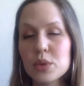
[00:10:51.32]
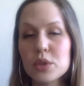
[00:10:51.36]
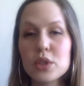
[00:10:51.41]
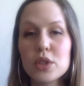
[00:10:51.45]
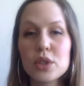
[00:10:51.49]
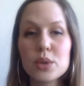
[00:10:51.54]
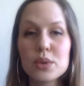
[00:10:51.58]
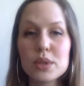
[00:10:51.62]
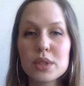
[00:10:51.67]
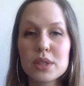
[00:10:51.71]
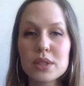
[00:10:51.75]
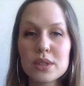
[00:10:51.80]

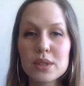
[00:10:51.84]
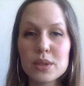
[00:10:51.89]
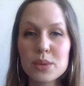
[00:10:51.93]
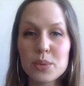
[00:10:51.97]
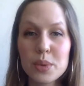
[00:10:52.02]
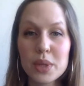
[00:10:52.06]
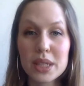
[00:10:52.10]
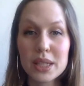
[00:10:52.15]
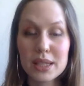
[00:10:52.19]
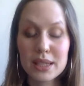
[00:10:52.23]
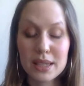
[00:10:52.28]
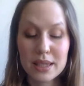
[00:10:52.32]
used in
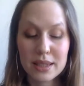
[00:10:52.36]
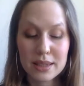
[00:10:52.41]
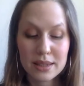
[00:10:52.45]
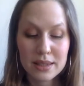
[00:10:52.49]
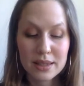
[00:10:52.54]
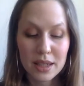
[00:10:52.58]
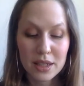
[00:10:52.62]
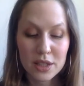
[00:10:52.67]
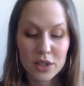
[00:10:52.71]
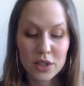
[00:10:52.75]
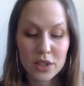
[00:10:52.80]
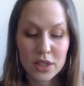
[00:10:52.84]
Sweden as
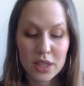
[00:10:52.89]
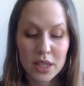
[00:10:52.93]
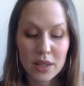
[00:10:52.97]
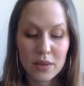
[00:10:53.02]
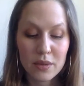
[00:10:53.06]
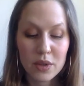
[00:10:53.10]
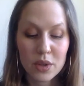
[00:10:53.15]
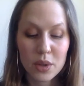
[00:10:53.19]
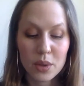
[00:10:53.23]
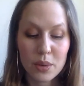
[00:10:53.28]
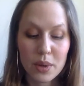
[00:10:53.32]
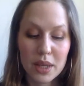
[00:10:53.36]
such,
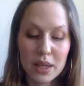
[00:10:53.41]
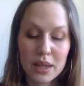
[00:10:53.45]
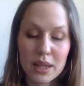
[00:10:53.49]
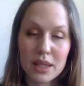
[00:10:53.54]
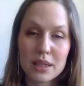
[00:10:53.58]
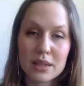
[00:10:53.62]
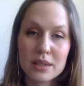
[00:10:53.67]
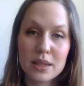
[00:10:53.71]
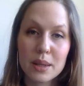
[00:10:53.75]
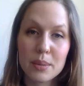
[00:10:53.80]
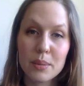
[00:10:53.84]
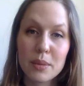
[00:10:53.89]
even though I
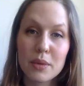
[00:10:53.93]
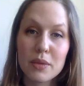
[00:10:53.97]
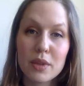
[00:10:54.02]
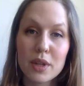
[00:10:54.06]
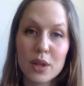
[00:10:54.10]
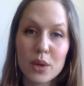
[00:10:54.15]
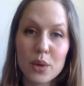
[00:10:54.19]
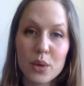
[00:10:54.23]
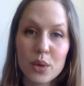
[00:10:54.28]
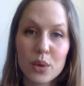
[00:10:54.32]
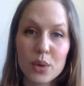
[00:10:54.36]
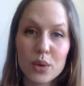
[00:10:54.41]
think some of the
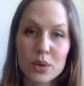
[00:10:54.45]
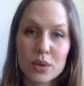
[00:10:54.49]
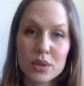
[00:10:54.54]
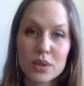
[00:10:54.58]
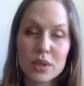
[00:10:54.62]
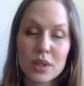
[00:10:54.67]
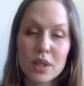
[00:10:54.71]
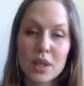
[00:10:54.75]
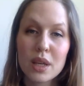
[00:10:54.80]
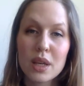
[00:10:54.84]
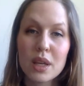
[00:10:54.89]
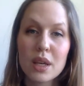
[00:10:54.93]

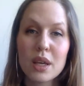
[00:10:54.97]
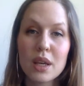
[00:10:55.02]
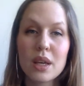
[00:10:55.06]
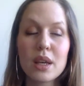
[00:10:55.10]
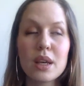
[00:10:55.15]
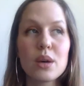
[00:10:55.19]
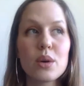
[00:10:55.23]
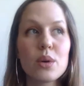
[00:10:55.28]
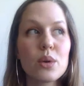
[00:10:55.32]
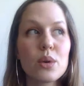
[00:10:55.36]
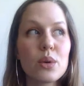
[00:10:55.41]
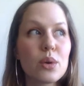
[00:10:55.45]
laws
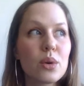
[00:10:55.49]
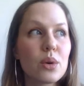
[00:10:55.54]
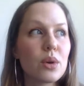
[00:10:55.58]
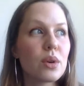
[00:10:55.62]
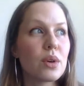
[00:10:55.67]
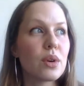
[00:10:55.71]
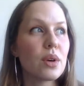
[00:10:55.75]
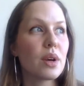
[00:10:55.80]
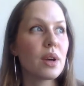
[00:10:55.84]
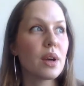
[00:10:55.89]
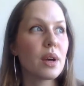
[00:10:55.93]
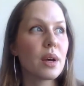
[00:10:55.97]

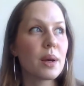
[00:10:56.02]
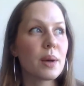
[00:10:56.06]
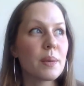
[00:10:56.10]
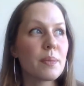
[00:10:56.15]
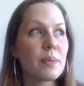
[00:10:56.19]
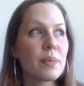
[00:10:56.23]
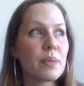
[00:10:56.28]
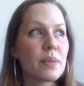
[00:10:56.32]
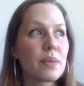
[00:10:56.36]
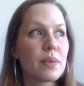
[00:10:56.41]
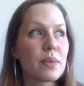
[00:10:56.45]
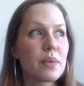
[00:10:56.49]
or
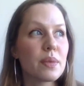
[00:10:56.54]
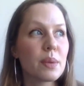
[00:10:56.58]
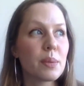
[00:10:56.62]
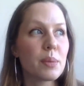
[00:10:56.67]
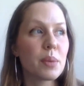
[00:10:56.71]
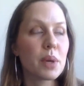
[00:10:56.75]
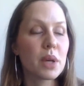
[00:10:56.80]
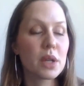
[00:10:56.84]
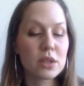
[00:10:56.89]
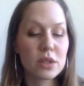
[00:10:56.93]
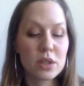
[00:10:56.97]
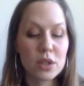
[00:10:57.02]
the
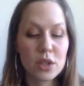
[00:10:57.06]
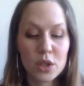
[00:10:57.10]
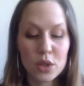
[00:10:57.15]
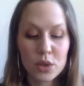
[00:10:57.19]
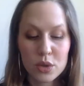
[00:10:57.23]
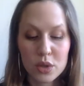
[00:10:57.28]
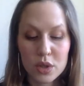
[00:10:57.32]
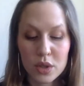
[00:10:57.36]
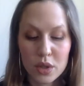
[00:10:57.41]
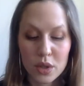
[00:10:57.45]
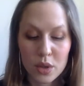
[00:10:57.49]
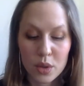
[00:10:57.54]

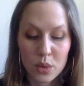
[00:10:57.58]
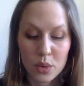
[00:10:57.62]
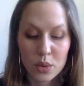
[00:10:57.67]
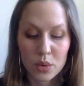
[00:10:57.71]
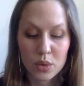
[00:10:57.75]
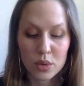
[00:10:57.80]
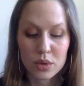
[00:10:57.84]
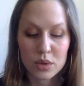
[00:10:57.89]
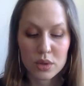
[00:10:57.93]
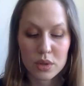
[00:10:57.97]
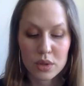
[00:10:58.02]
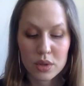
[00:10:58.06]
persecution
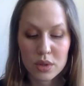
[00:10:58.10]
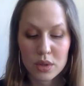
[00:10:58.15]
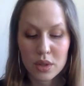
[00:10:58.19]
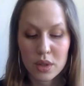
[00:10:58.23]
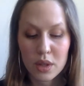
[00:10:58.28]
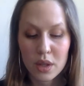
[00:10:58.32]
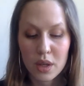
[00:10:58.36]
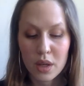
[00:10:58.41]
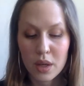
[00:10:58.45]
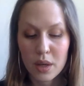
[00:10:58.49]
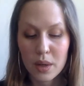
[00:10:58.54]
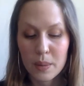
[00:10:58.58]
laws
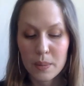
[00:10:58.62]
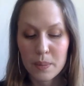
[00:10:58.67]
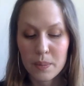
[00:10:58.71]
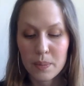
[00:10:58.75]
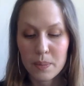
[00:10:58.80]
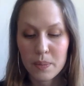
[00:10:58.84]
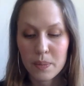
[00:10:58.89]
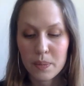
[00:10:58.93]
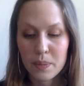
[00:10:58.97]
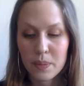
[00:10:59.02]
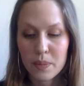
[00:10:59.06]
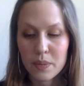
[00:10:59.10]

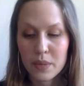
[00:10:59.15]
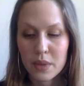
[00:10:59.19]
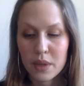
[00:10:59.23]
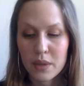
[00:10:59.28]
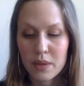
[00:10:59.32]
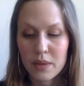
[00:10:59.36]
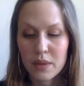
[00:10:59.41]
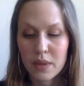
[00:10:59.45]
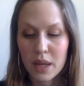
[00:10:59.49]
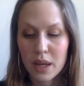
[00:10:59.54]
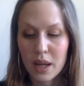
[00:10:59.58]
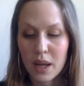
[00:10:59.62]

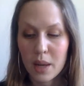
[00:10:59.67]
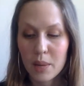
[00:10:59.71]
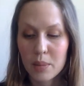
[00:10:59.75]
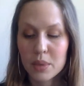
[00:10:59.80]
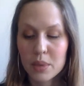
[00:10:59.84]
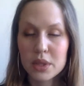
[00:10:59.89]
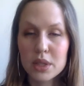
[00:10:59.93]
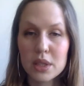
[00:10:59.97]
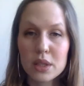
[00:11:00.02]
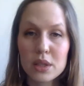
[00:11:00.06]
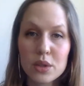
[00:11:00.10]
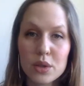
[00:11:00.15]
that
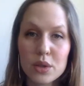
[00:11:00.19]
happened in